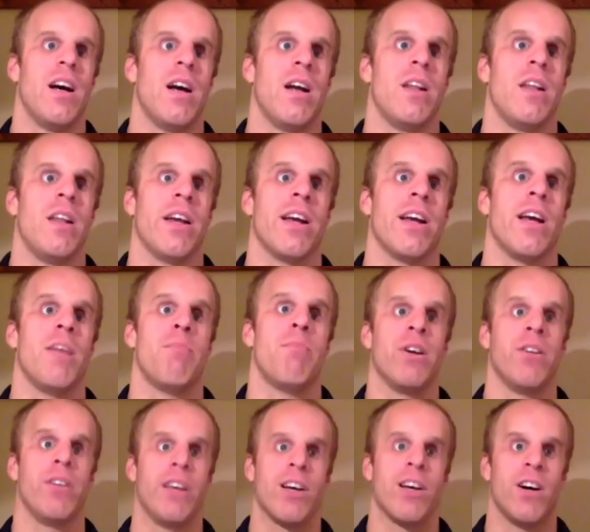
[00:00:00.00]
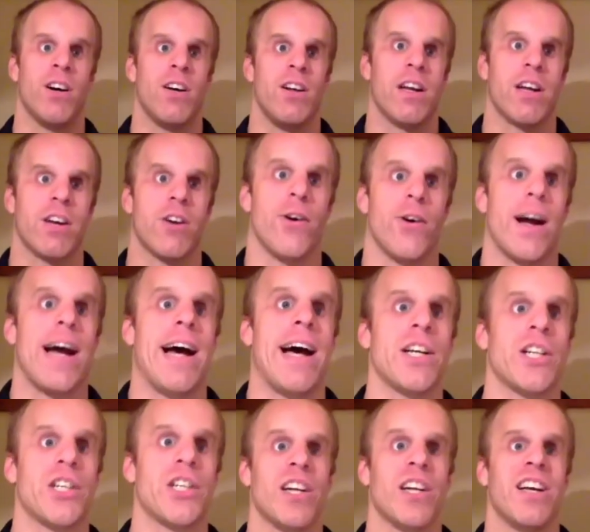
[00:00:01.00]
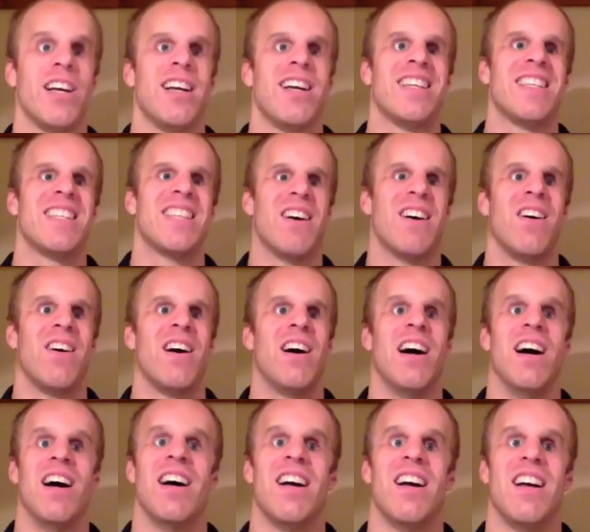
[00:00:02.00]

I'd barely call it a crash. So